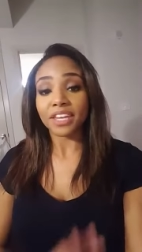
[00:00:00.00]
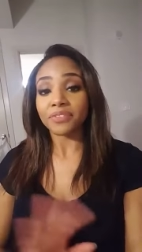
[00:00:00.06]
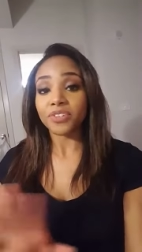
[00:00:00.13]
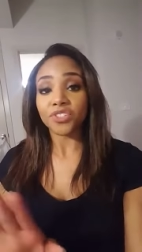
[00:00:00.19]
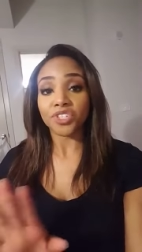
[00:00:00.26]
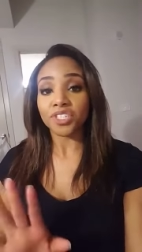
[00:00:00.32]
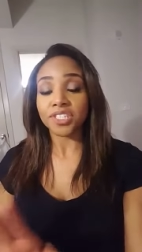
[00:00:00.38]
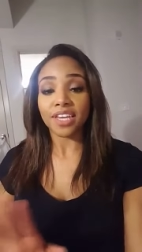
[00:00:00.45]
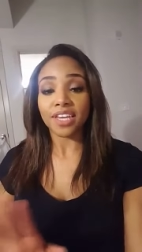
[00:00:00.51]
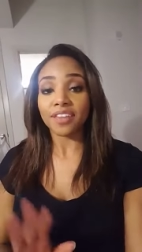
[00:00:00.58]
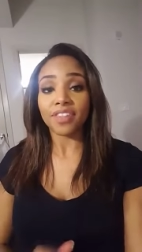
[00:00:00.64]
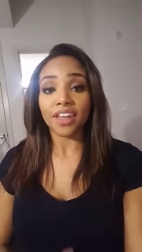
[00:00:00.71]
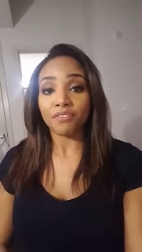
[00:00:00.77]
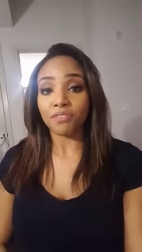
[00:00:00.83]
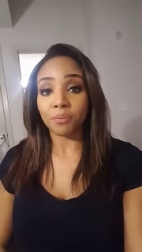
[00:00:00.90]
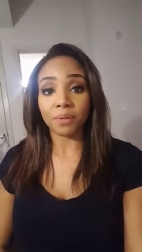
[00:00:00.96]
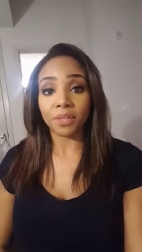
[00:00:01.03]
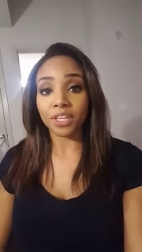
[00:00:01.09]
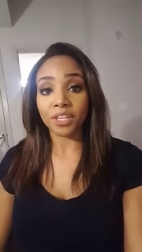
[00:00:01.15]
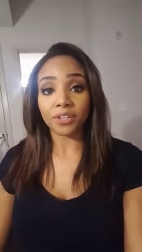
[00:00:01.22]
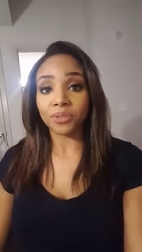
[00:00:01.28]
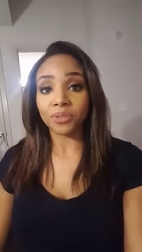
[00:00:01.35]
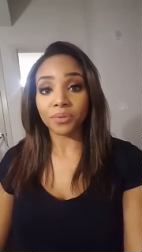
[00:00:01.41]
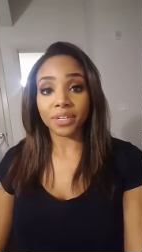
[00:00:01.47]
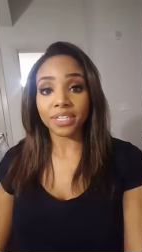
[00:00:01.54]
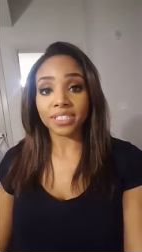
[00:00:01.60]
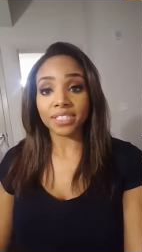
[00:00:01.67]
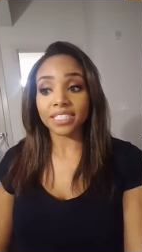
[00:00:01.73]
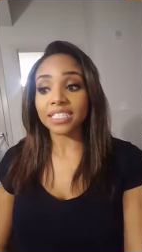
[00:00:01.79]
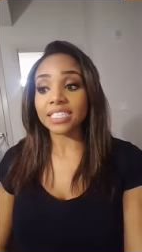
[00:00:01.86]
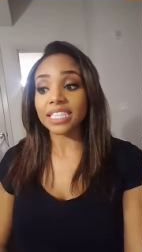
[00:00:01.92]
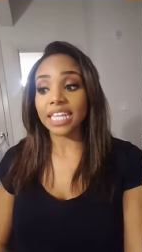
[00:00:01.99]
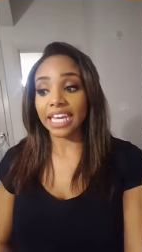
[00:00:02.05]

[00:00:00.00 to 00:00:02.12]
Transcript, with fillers: even just saying that for political reasons.